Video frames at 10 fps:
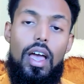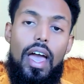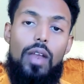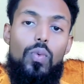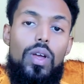
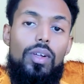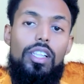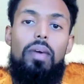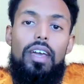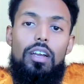And we
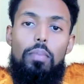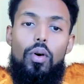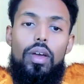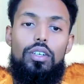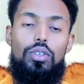really make it a
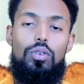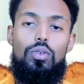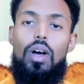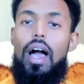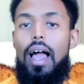point to,